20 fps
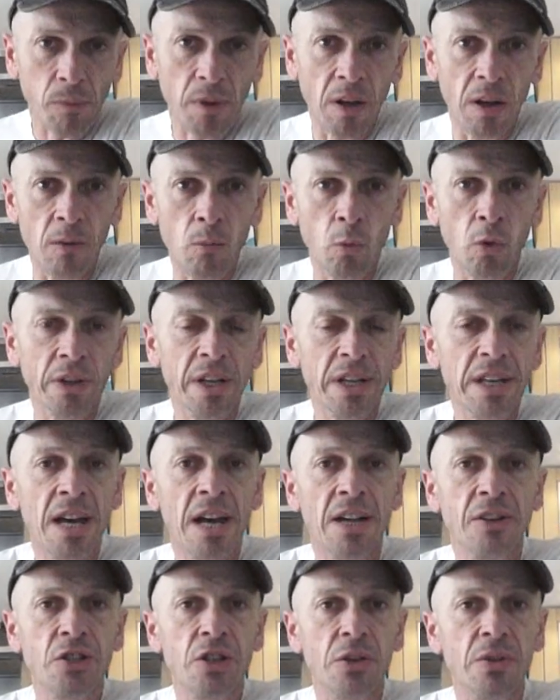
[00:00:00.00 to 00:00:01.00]
and what I
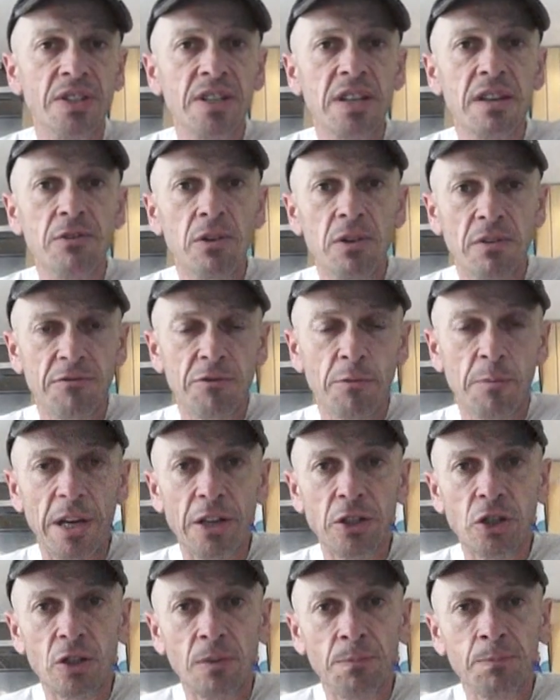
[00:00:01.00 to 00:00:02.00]
can do, is give you
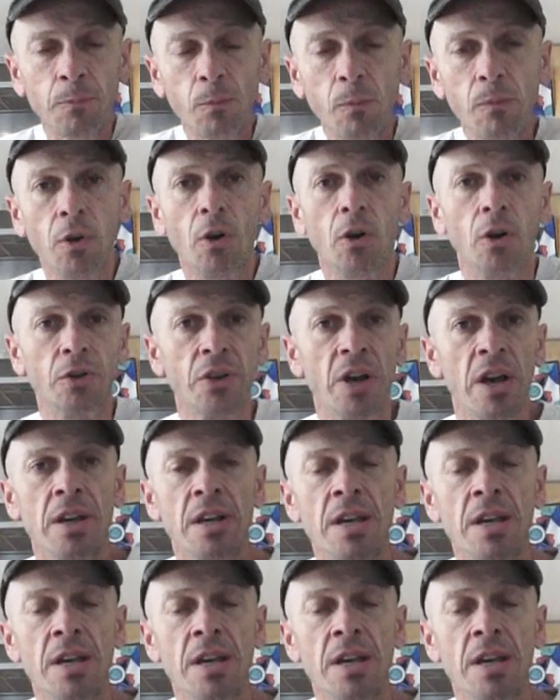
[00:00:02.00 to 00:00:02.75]
information on